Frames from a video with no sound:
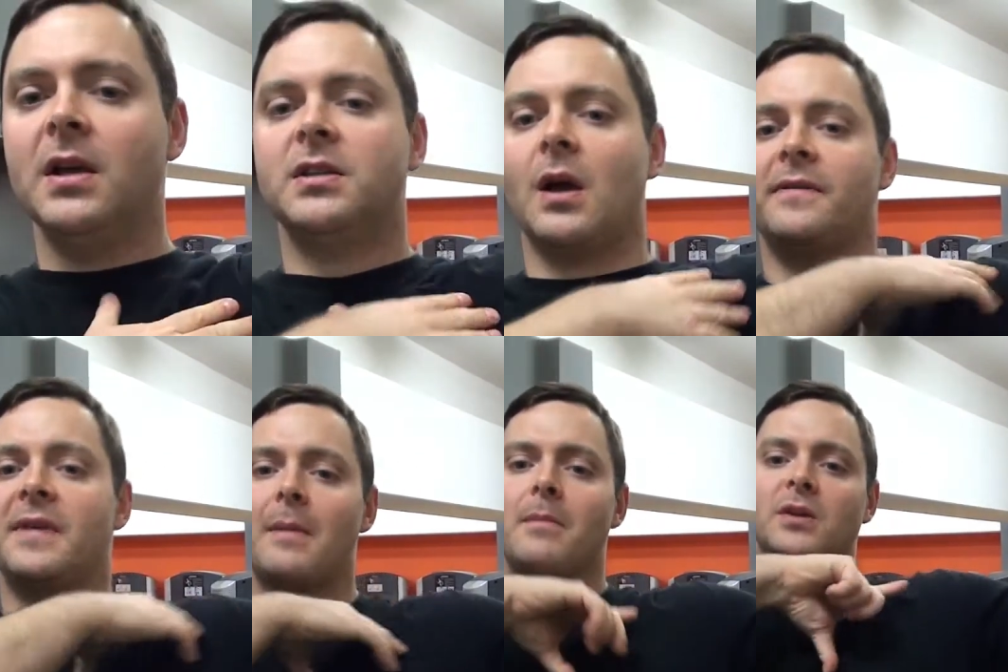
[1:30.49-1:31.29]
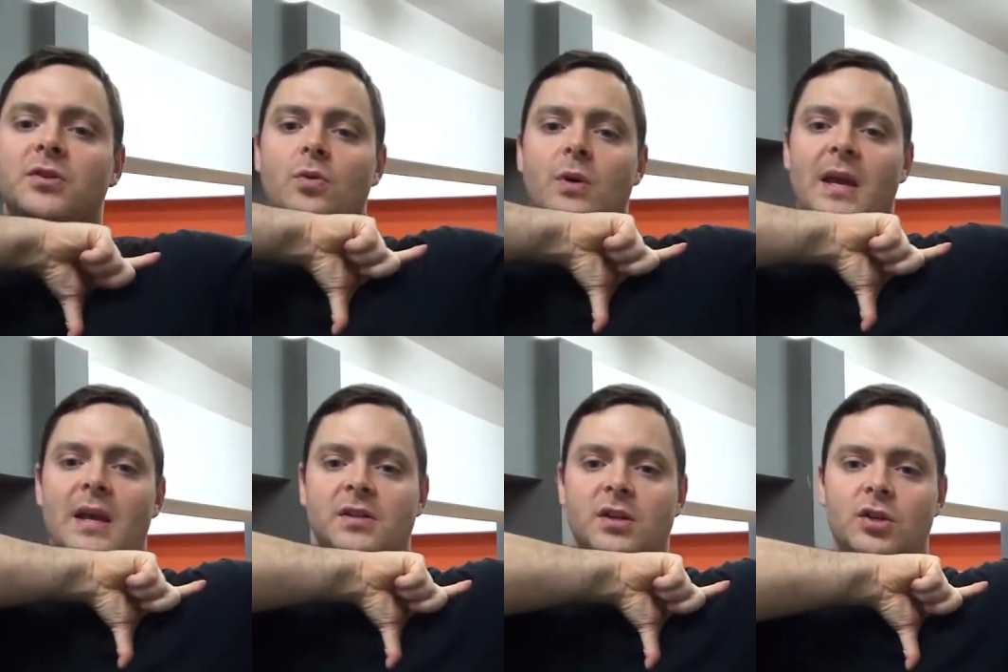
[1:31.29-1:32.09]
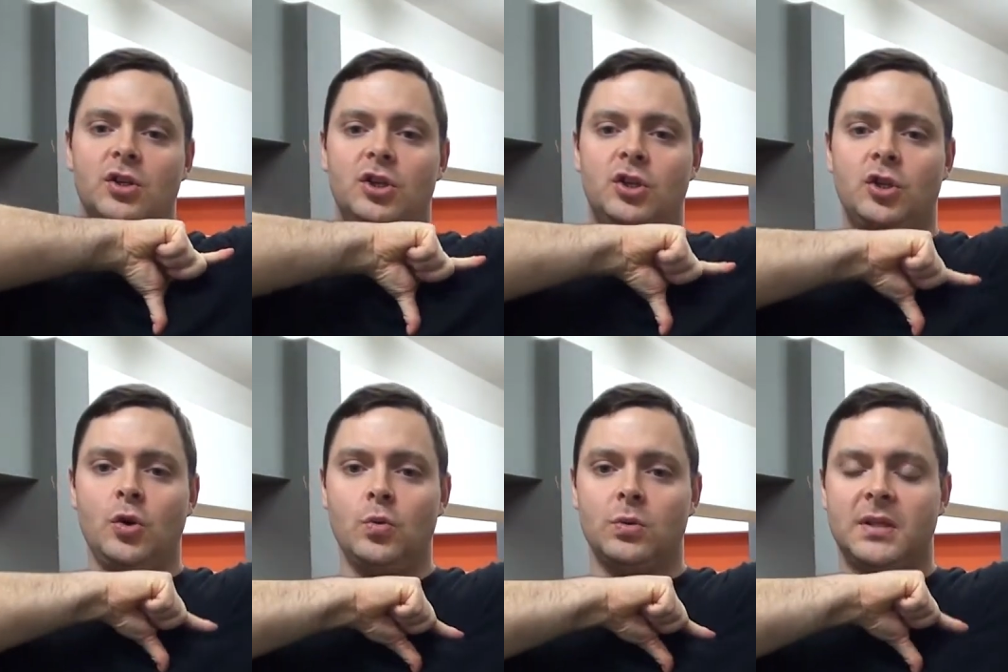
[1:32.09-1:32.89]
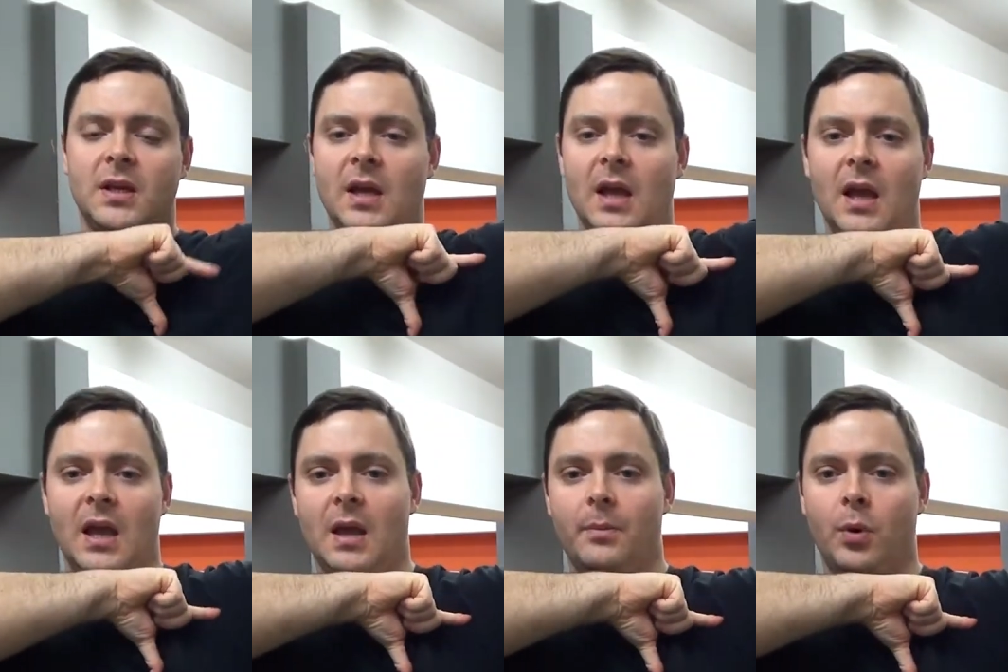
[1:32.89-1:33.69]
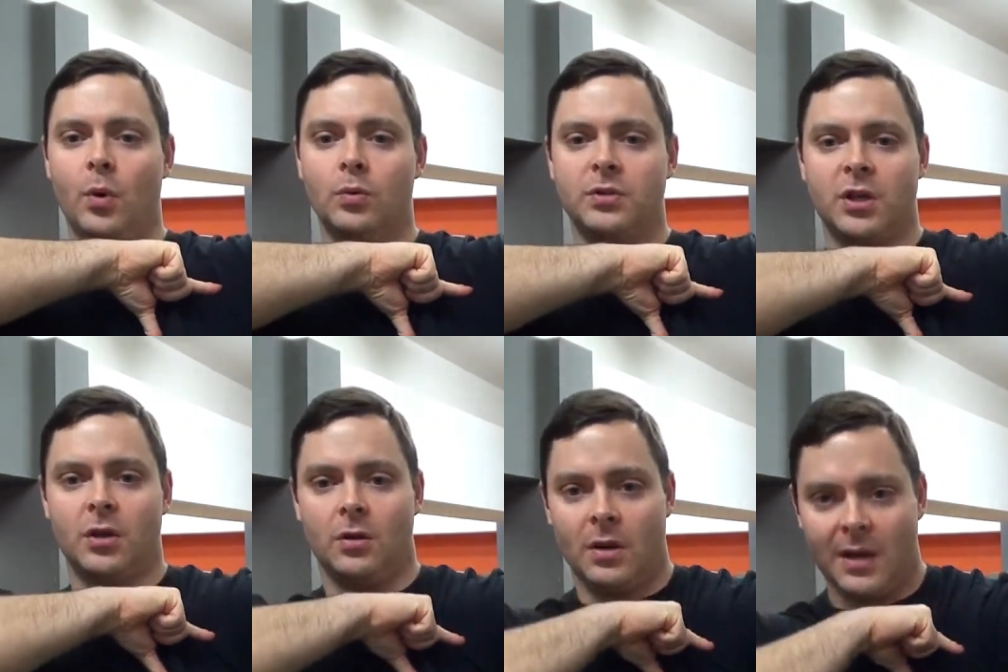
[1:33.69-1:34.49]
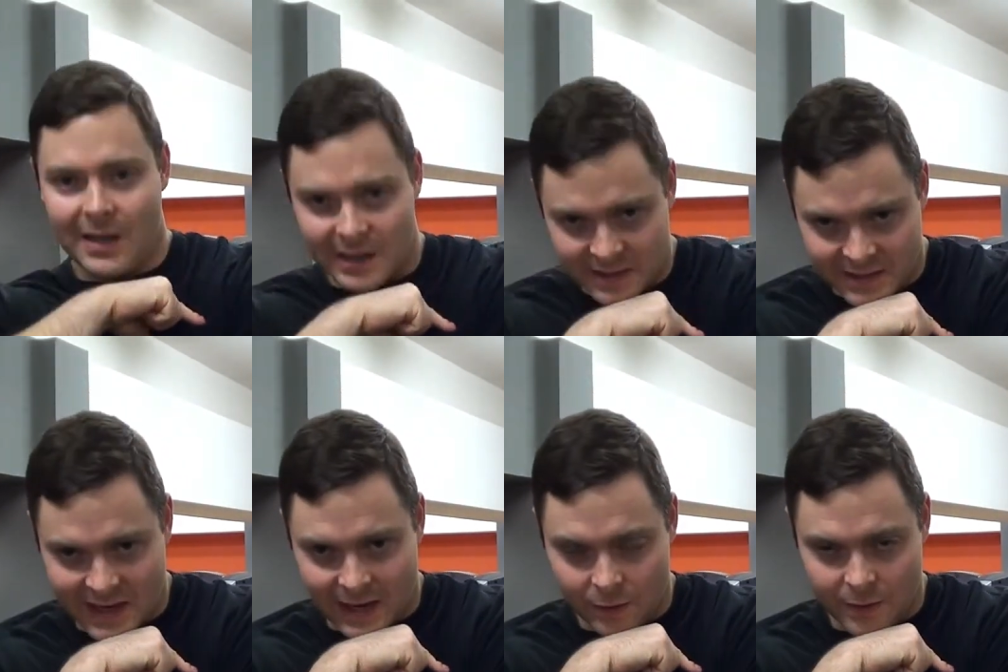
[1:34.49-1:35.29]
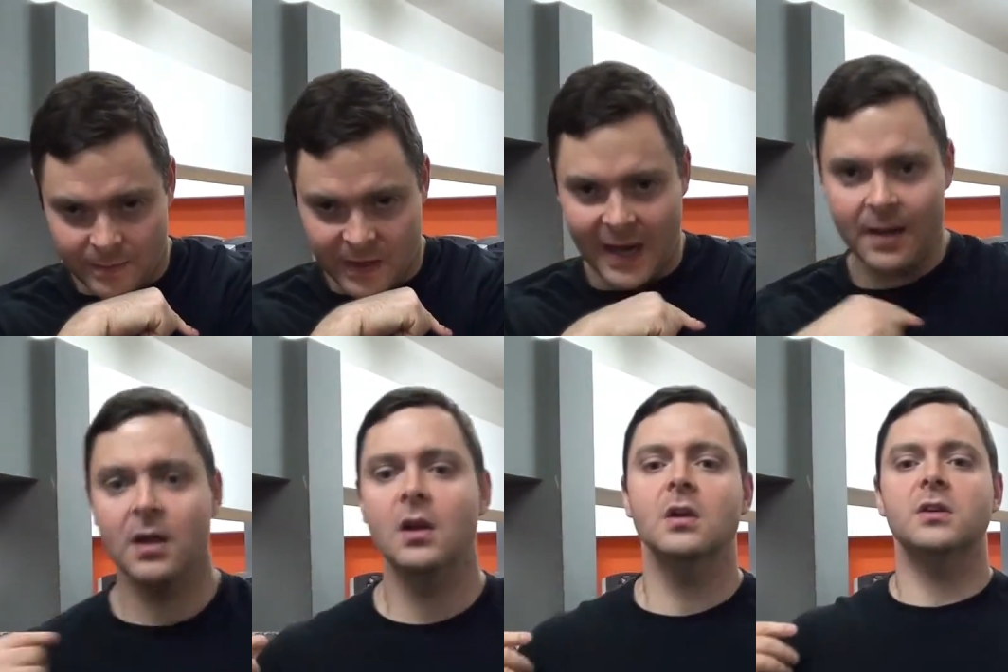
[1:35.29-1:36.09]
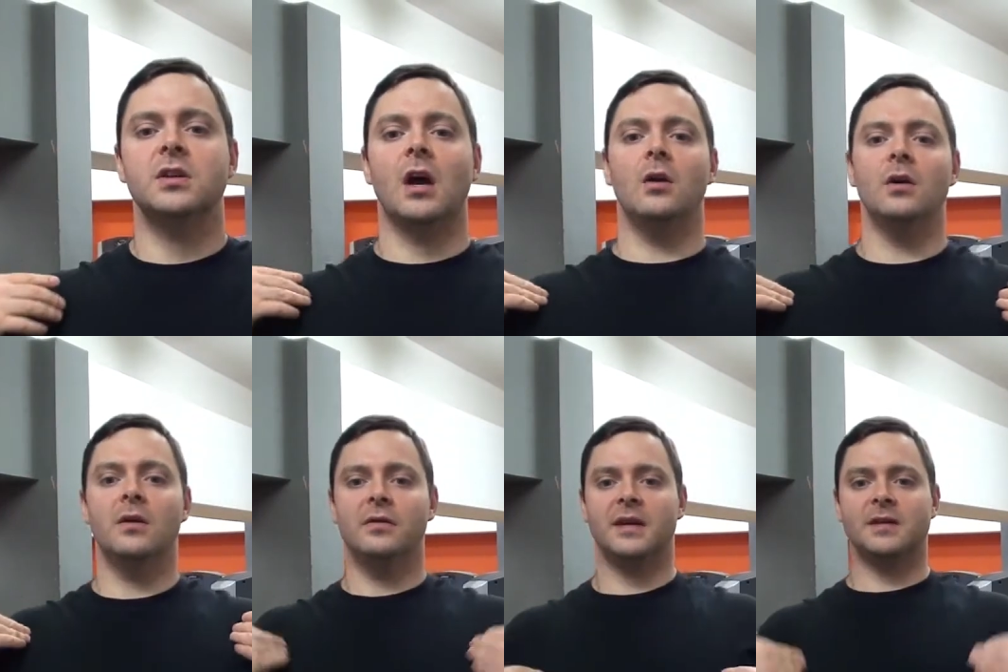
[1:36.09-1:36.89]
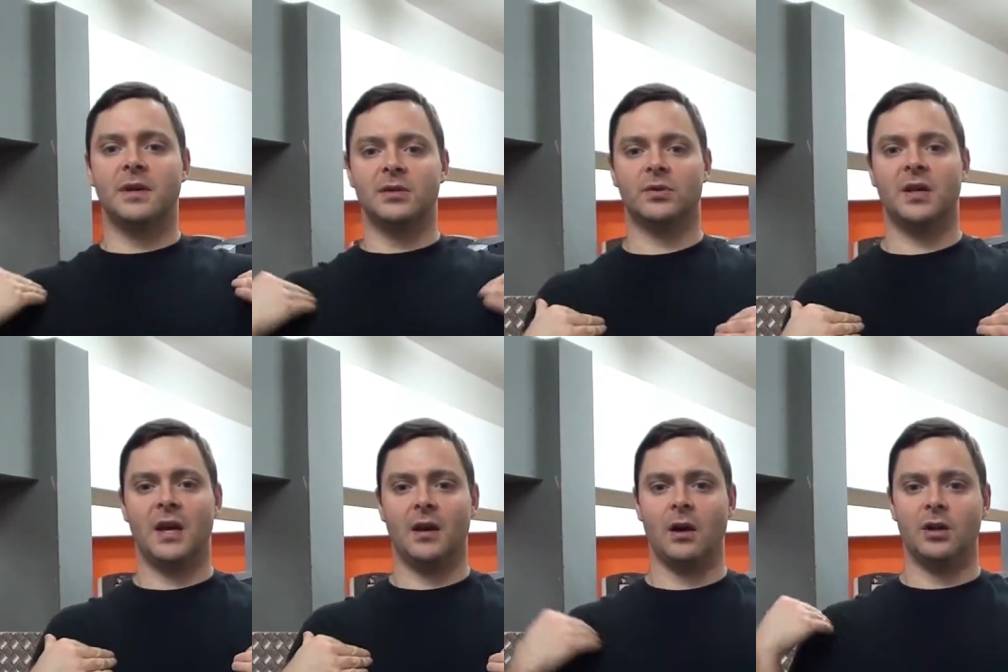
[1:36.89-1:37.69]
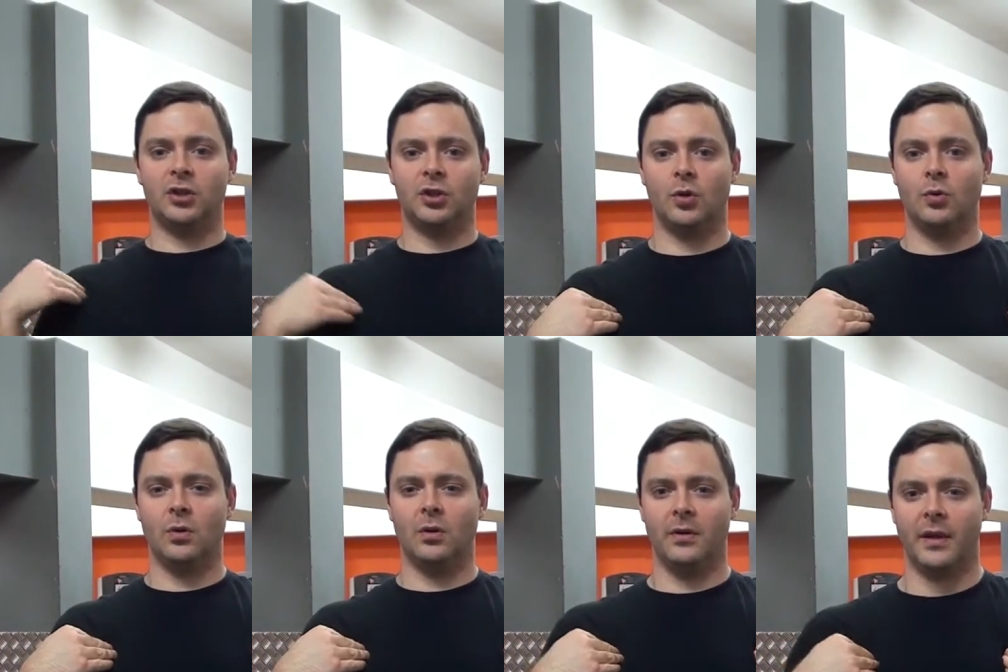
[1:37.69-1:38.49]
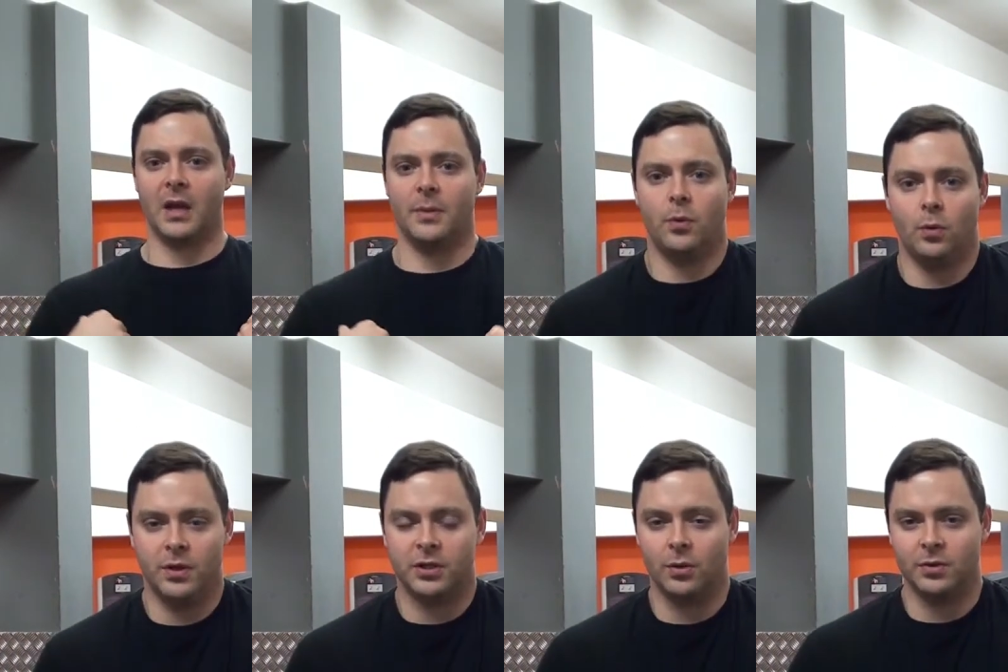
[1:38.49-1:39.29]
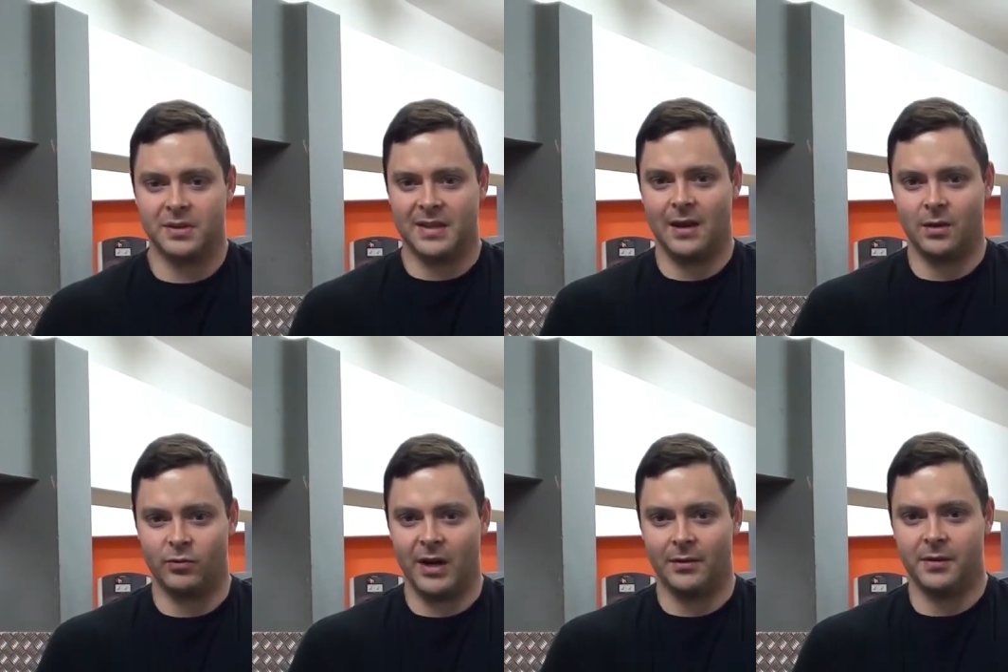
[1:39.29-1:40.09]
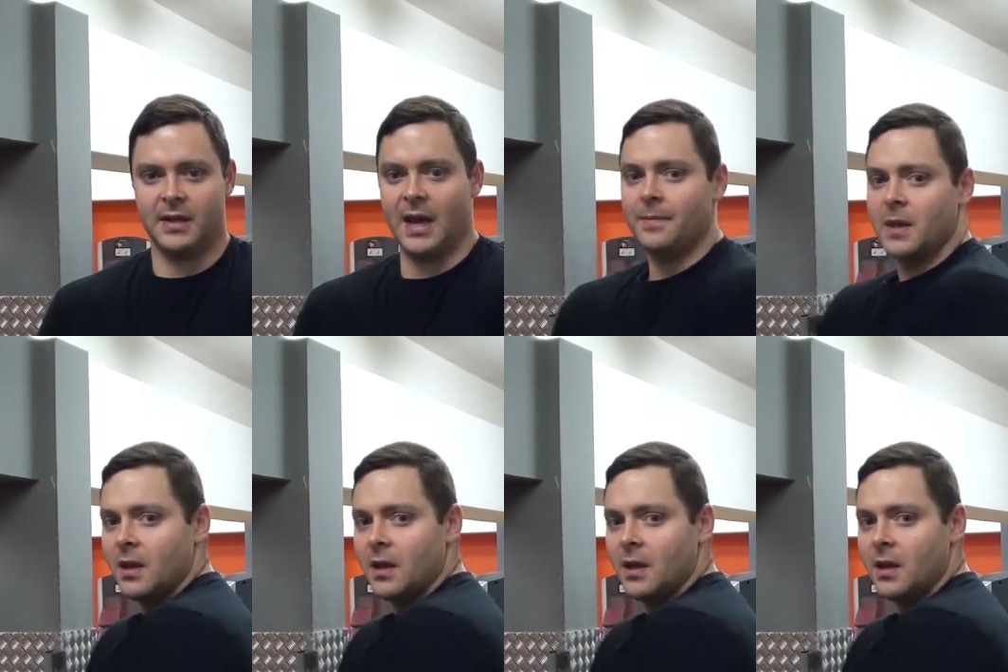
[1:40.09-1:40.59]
So if that muscle is short, it pulls you down, yeah? So these muscles here are short, they're gonna pull the shoulders down and round, yeah?